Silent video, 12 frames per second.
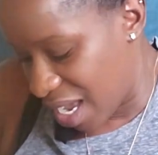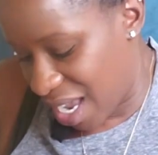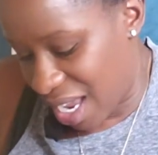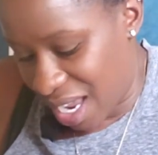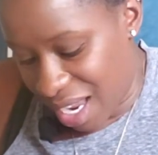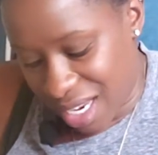
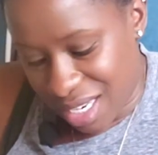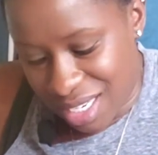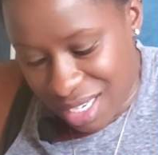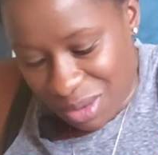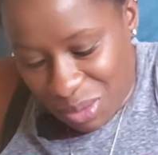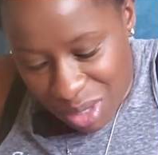
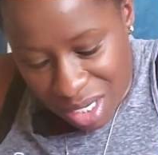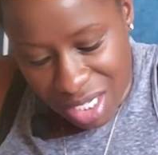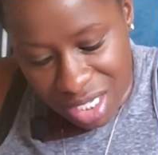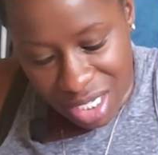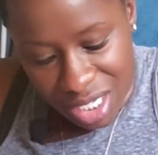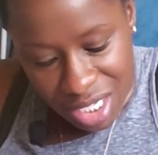and we
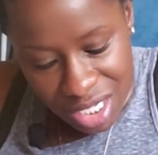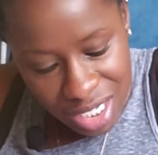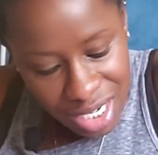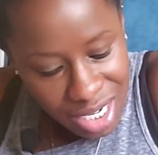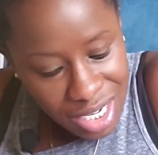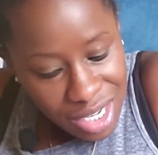could
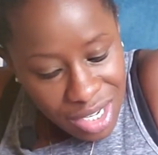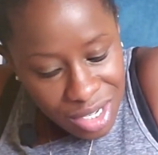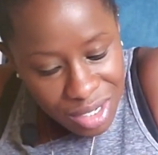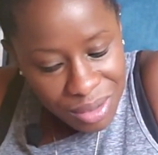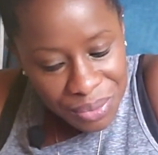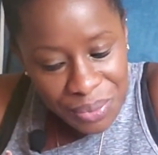just
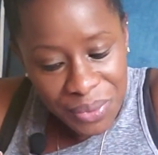chill.